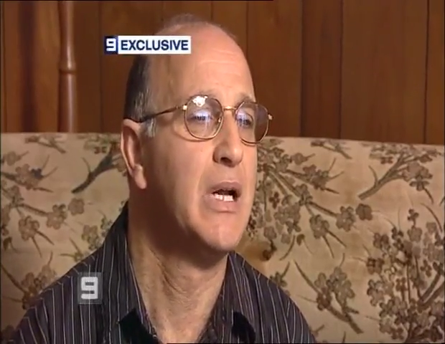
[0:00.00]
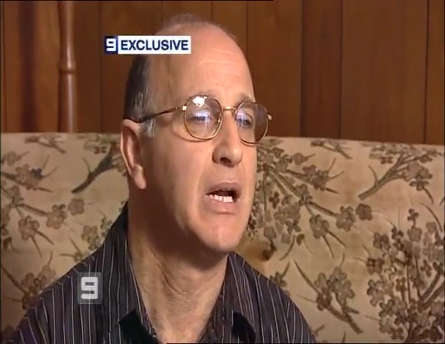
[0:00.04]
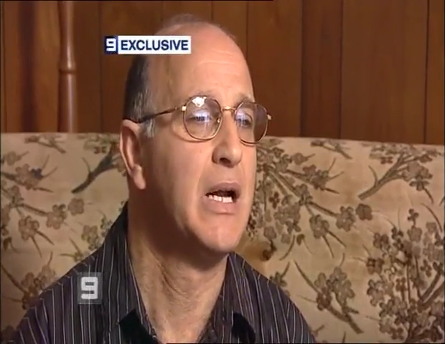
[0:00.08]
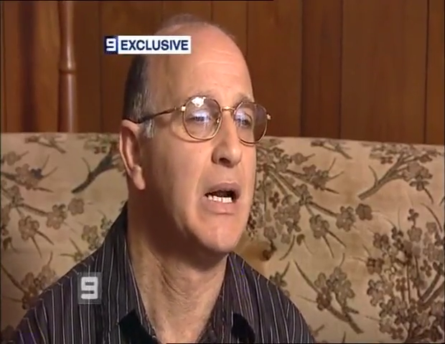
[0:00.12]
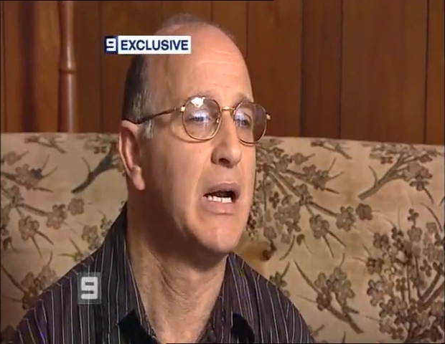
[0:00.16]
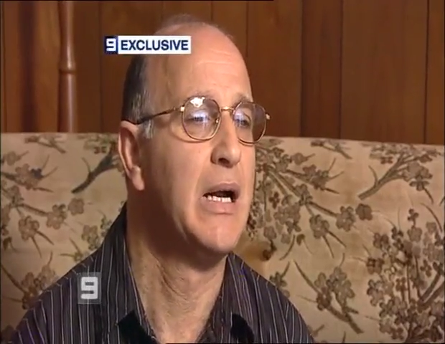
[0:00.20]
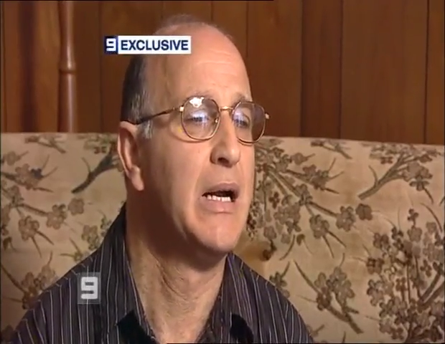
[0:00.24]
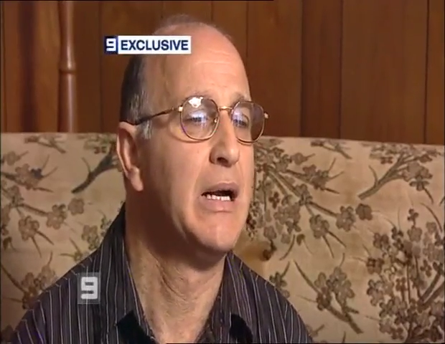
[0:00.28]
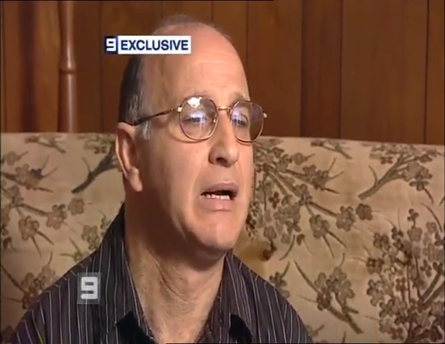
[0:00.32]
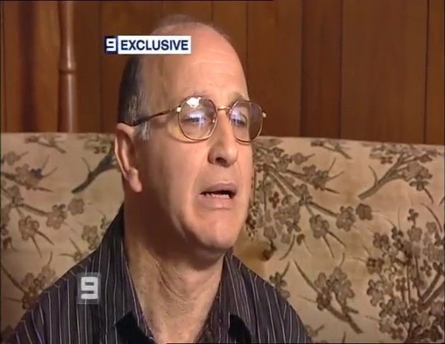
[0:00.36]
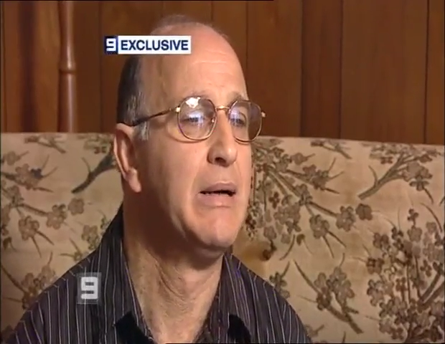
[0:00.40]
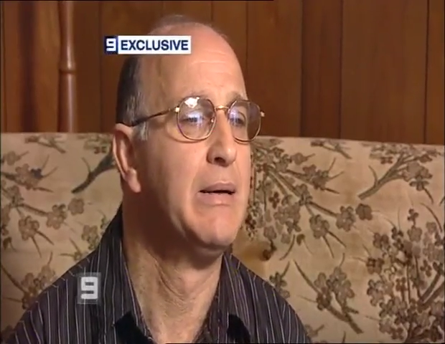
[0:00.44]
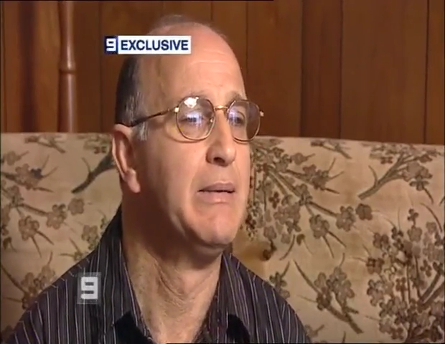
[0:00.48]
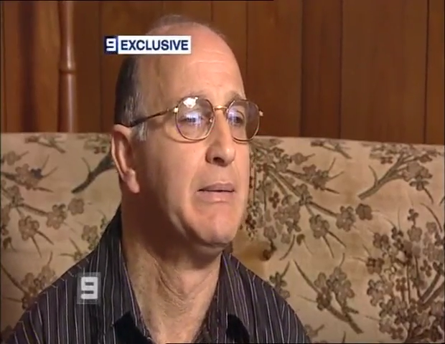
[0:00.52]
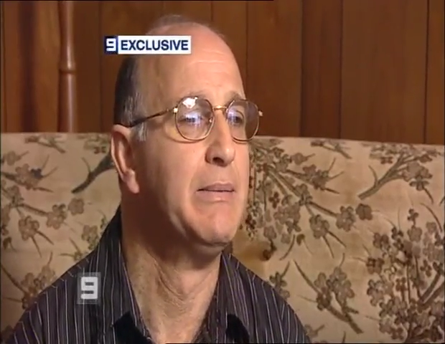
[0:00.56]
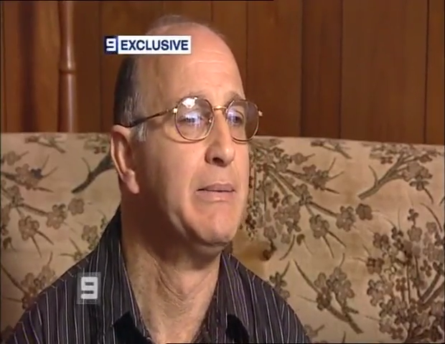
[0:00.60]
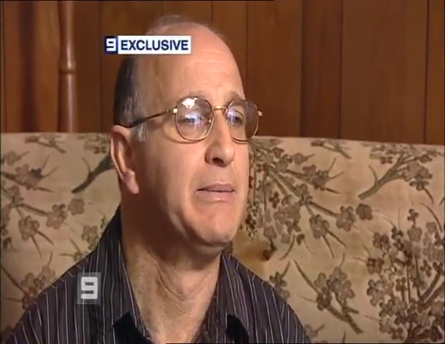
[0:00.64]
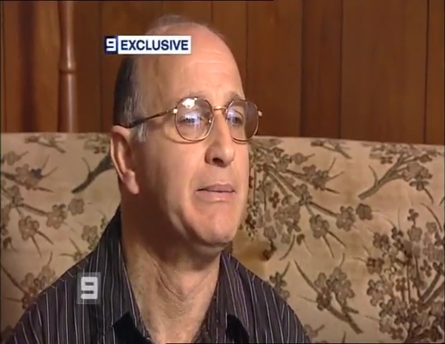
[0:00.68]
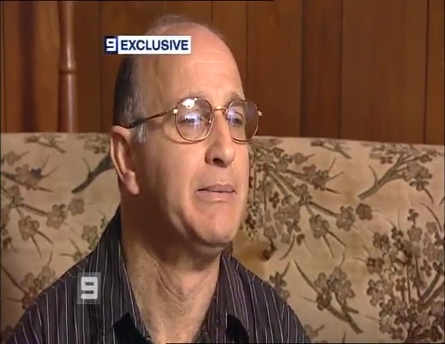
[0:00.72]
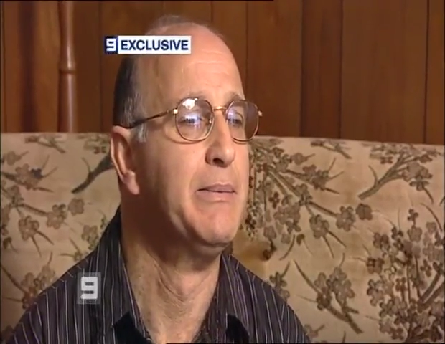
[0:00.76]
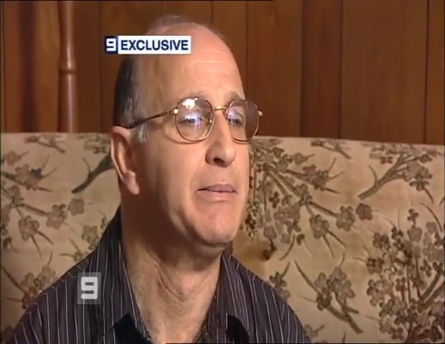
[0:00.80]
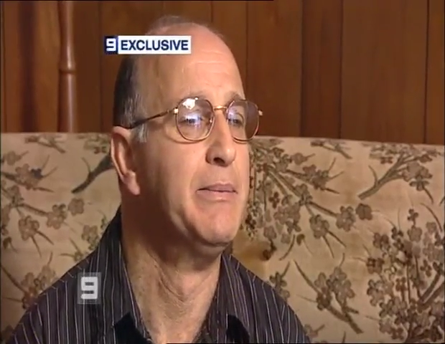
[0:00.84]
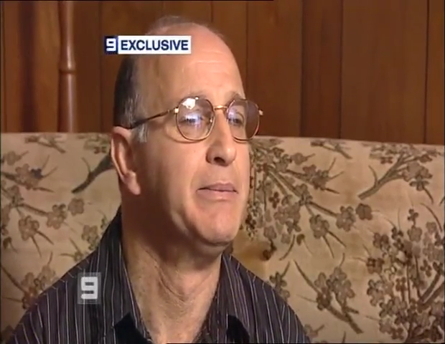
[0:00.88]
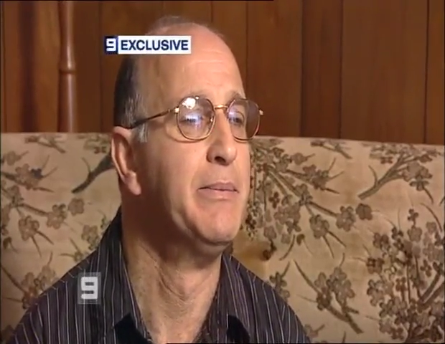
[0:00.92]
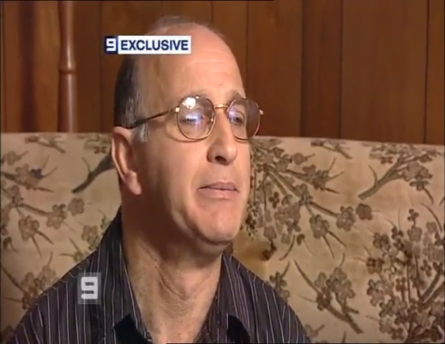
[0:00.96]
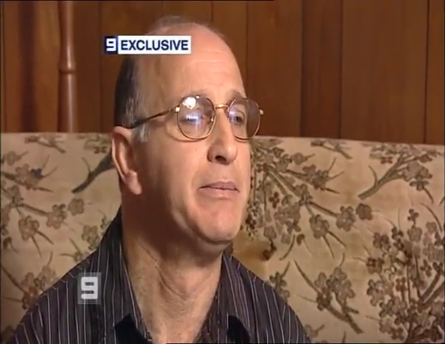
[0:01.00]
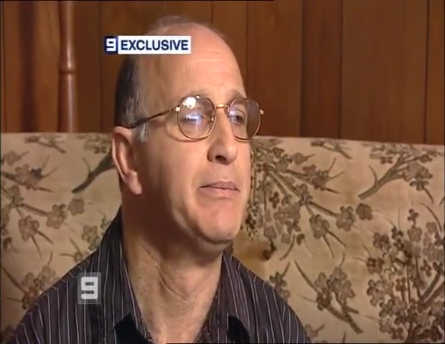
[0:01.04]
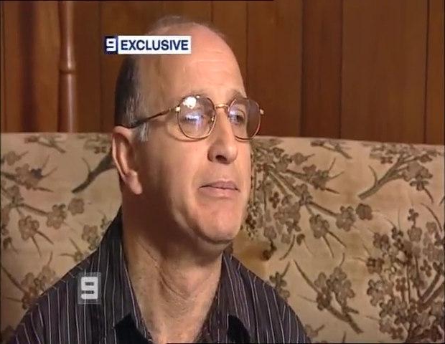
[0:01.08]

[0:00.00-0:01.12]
Um,